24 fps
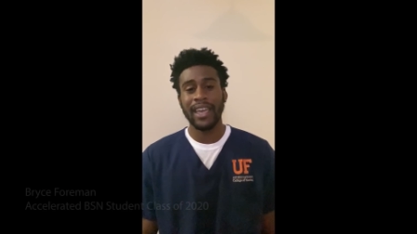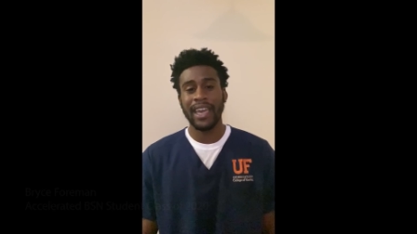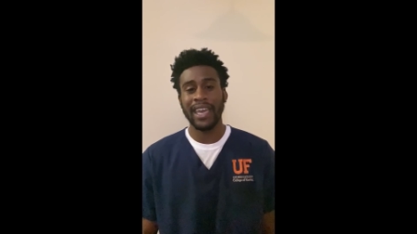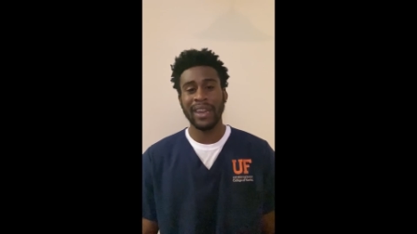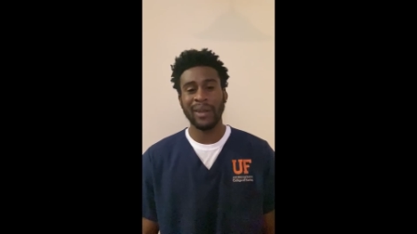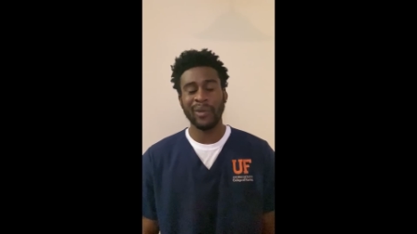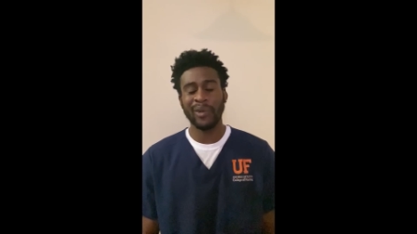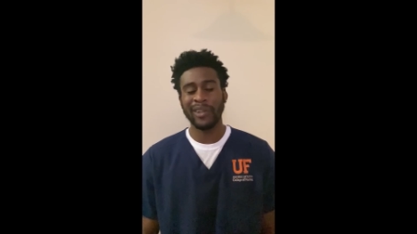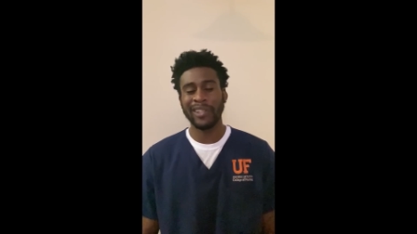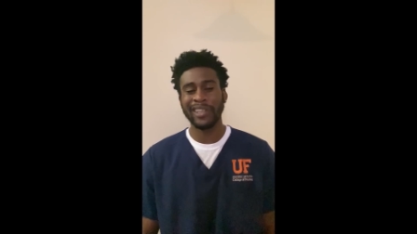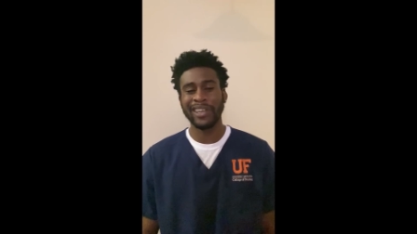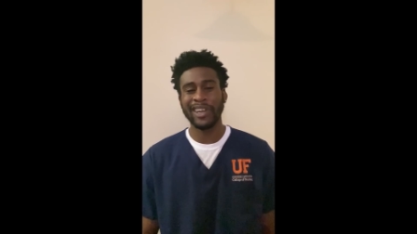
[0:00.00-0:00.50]

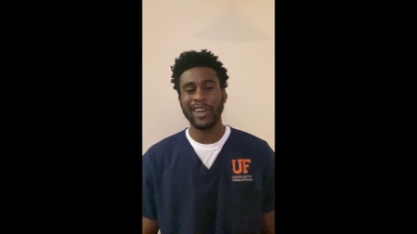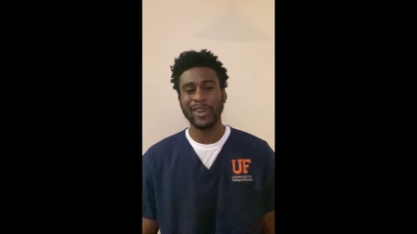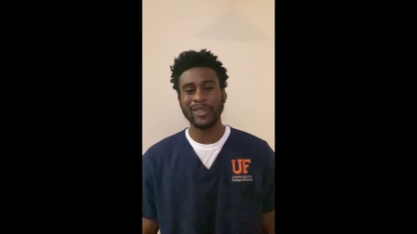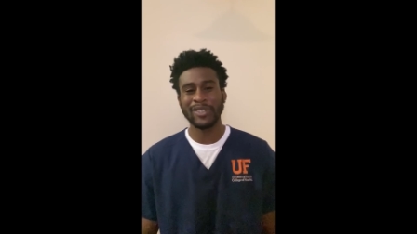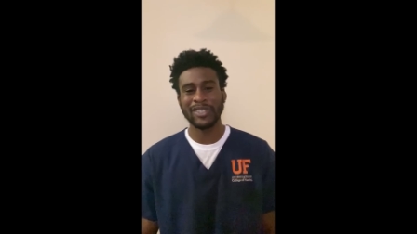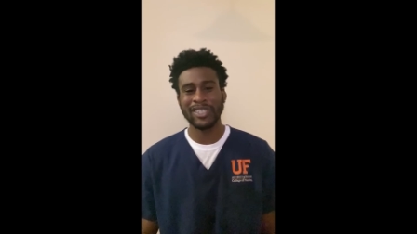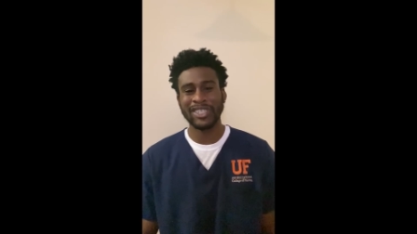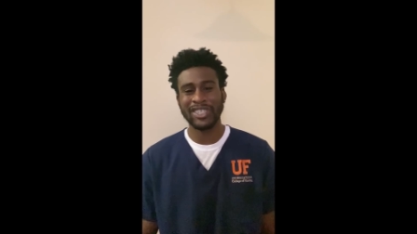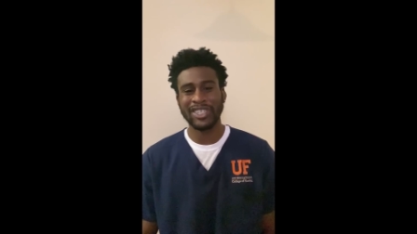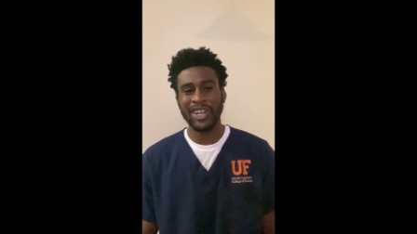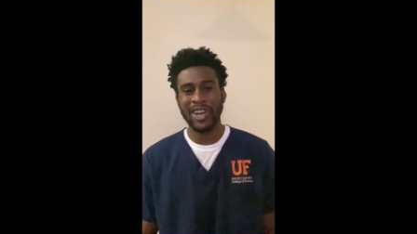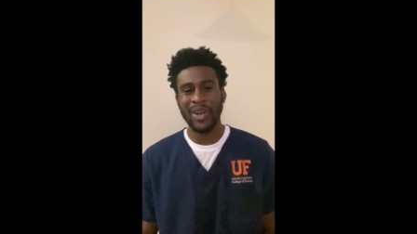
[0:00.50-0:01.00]
and it really
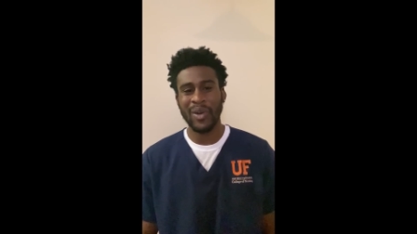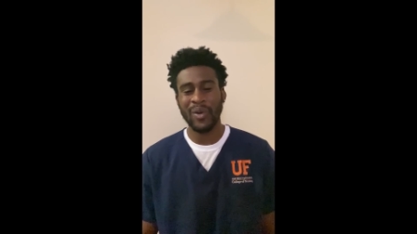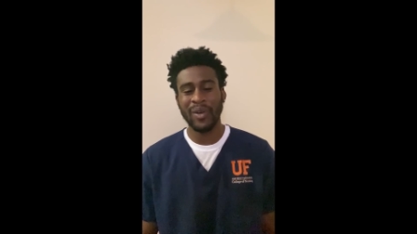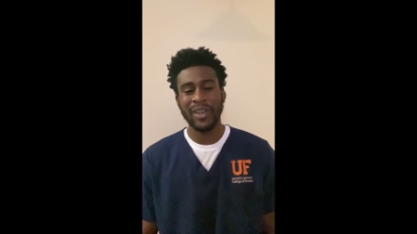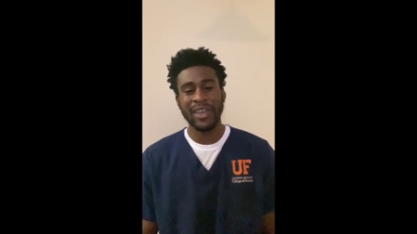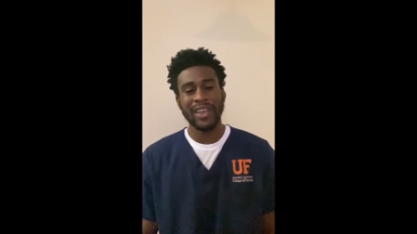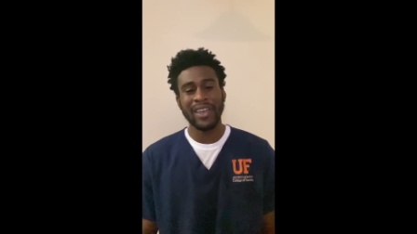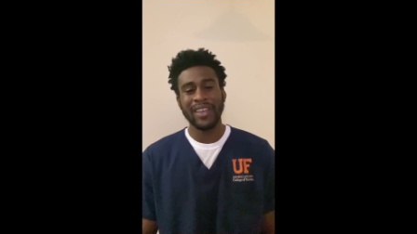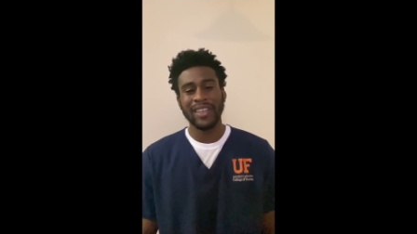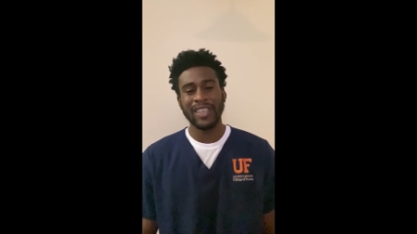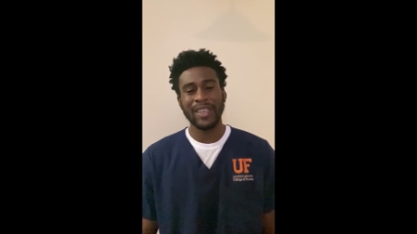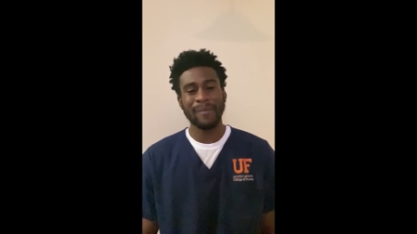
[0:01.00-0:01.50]
goes to show
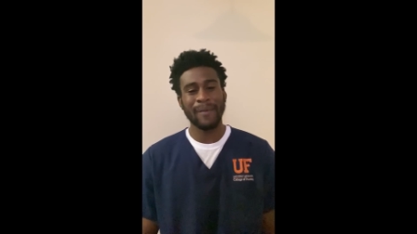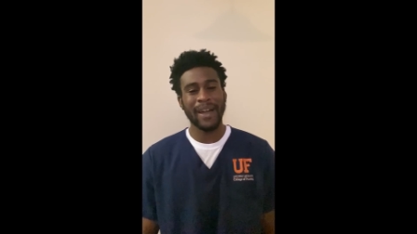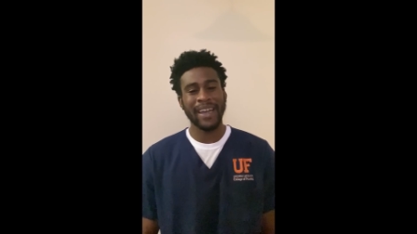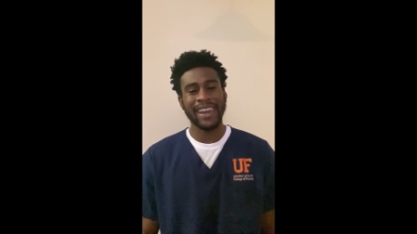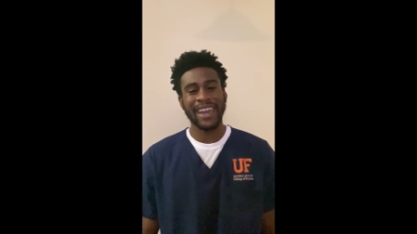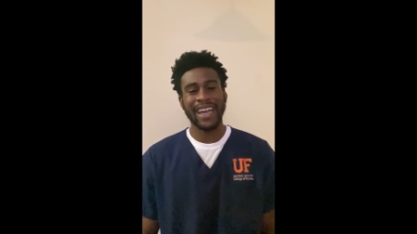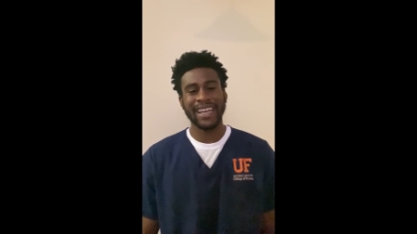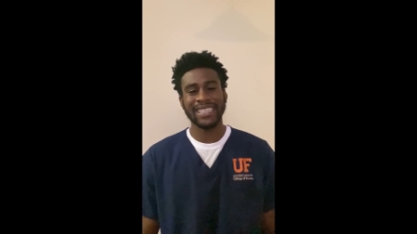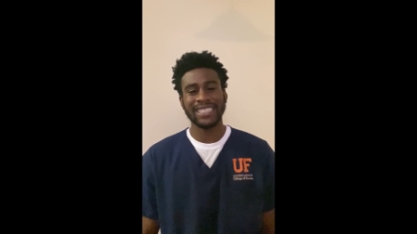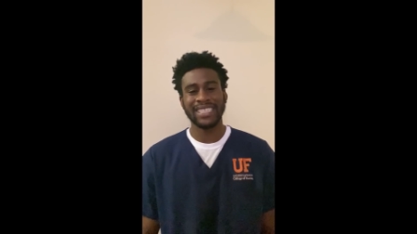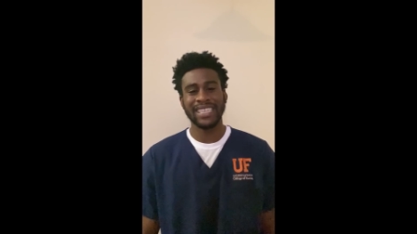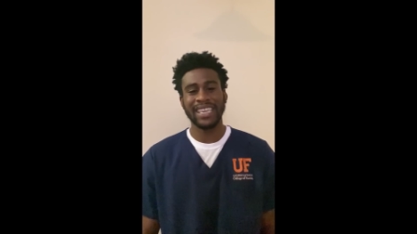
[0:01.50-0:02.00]
you might
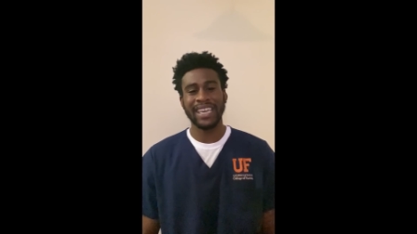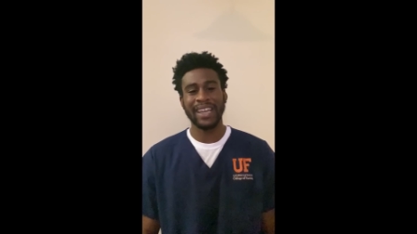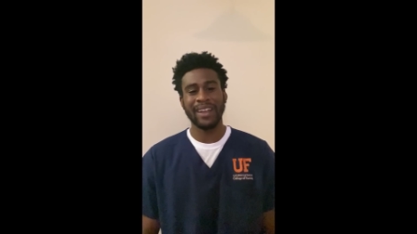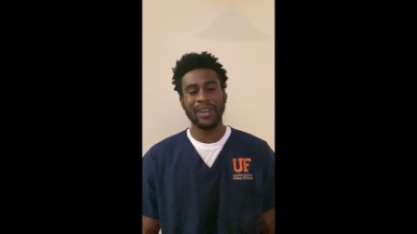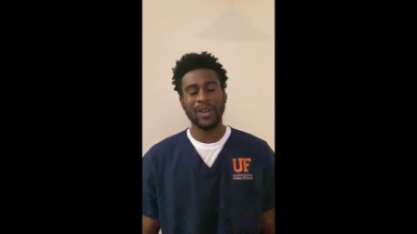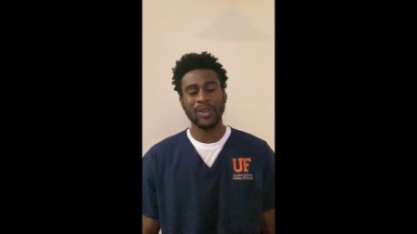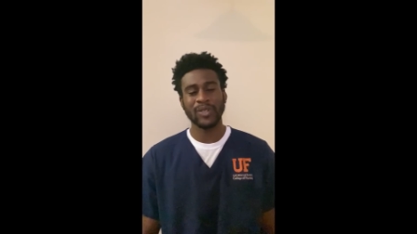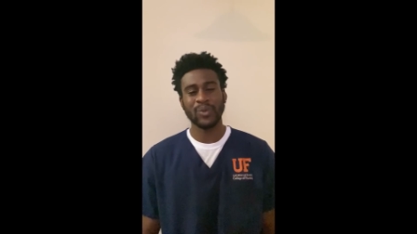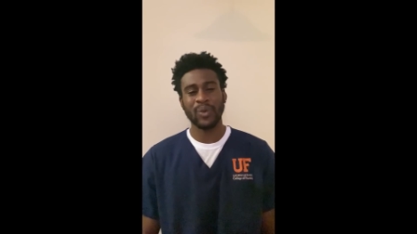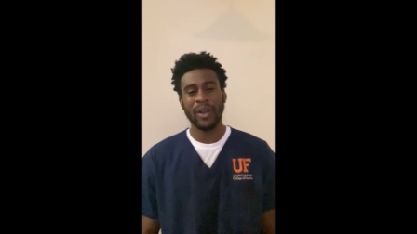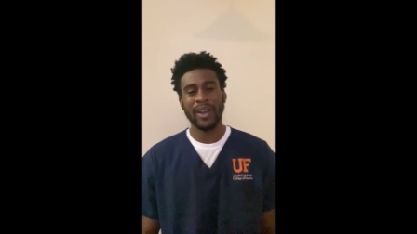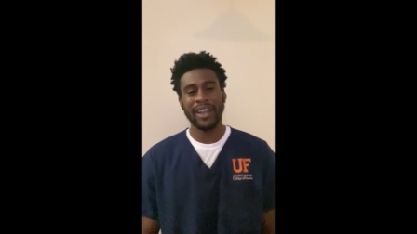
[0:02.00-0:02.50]
not see
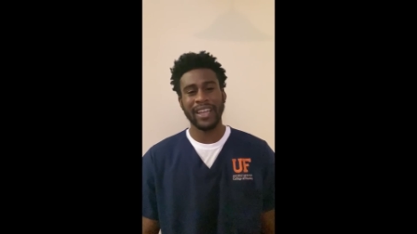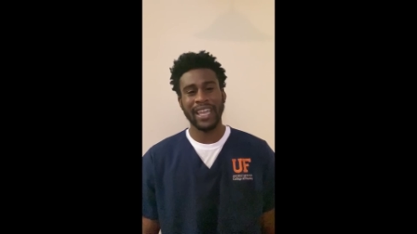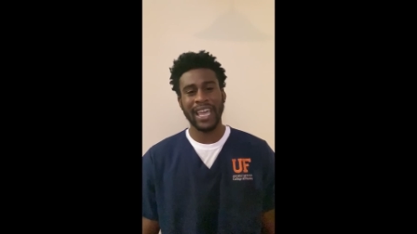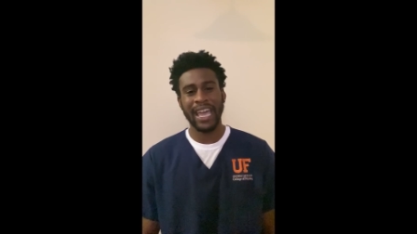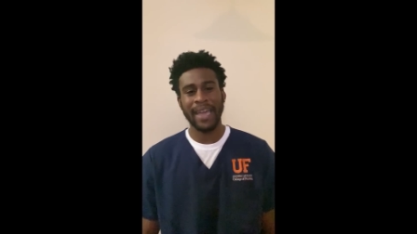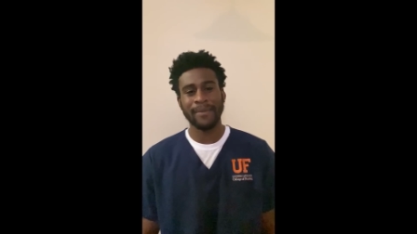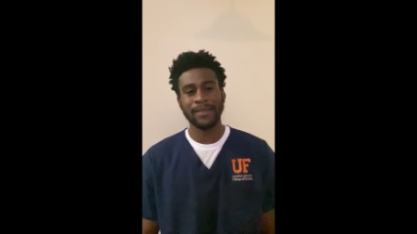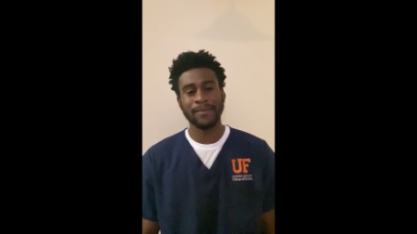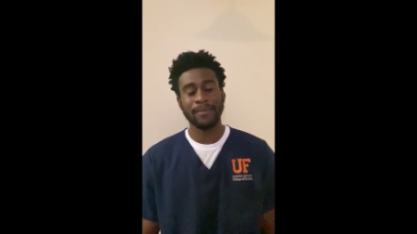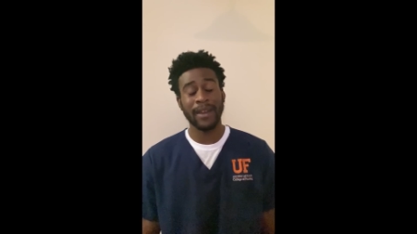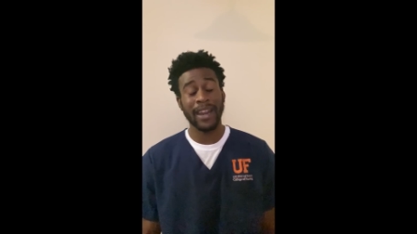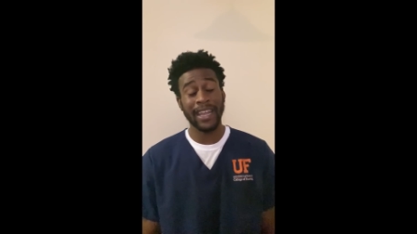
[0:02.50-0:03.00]
heroes wearing capes,